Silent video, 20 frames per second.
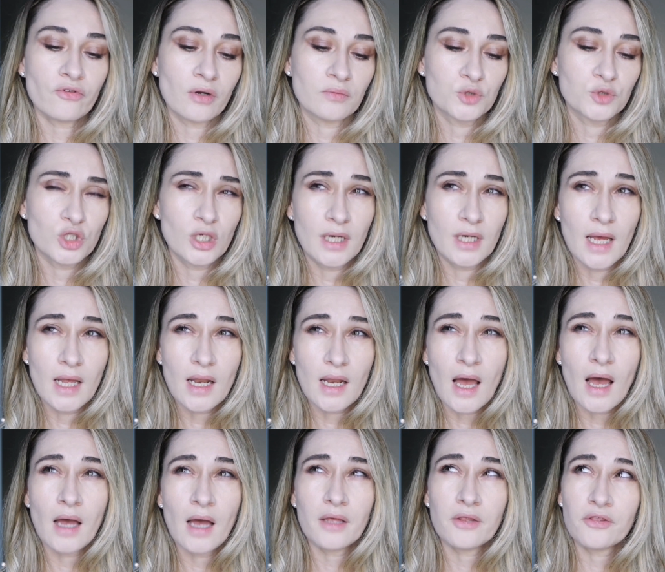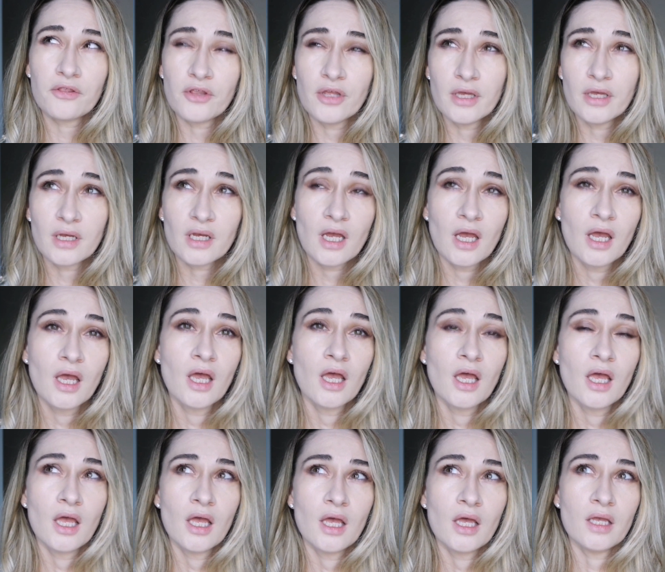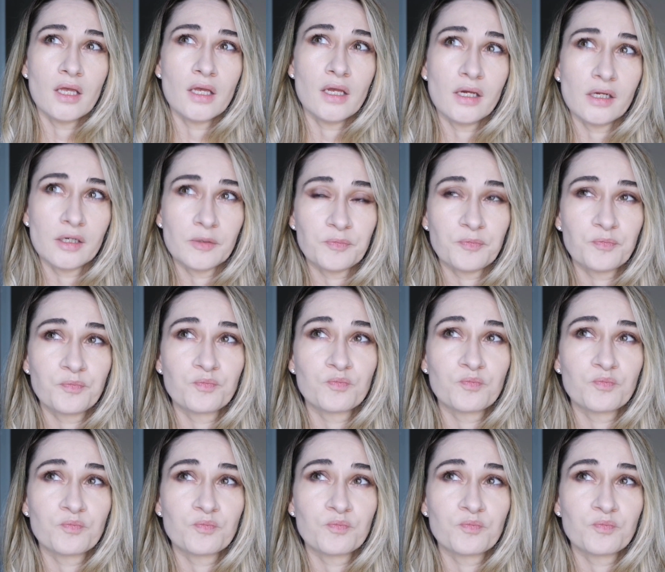from Chanel, I think in